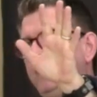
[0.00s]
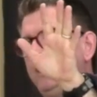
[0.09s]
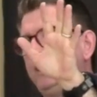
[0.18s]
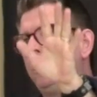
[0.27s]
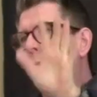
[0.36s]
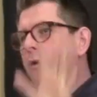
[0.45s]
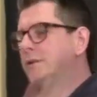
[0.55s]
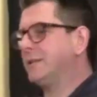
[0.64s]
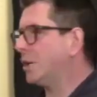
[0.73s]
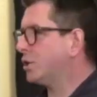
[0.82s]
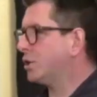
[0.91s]
Whereas
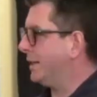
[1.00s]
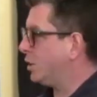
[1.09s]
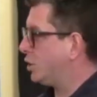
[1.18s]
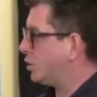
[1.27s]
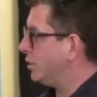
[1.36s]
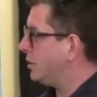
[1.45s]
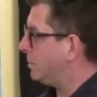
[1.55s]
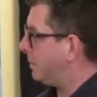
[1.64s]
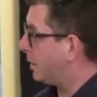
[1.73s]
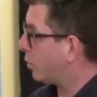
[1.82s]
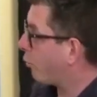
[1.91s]
actually it should be
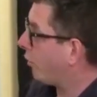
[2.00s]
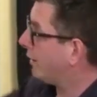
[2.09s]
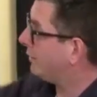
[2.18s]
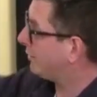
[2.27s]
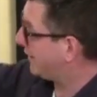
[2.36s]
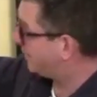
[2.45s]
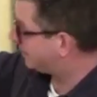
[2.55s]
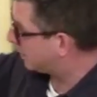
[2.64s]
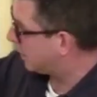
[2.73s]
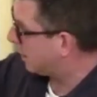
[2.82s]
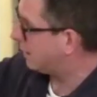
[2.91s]
Christ is
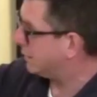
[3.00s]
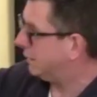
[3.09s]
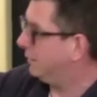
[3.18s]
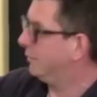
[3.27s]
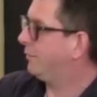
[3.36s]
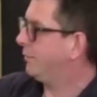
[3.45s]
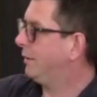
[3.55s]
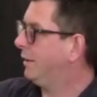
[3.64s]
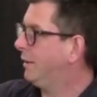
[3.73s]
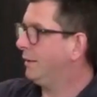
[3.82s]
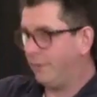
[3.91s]
alive,
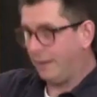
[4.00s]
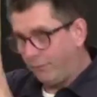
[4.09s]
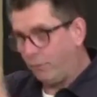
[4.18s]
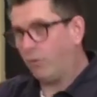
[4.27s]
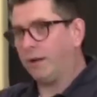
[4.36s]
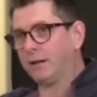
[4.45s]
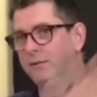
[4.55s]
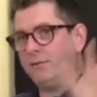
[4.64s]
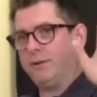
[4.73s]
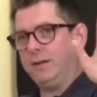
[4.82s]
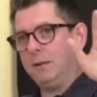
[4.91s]
therefore I can
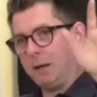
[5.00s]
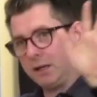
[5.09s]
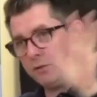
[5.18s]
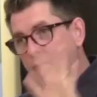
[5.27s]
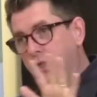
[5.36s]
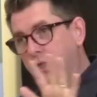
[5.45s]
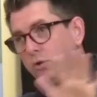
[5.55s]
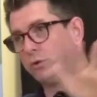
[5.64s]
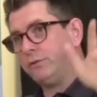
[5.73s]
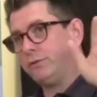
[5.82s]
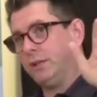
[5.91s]
feel him, I can
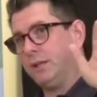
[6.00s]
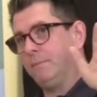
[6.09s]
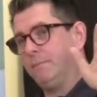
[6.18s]
rejoice in him.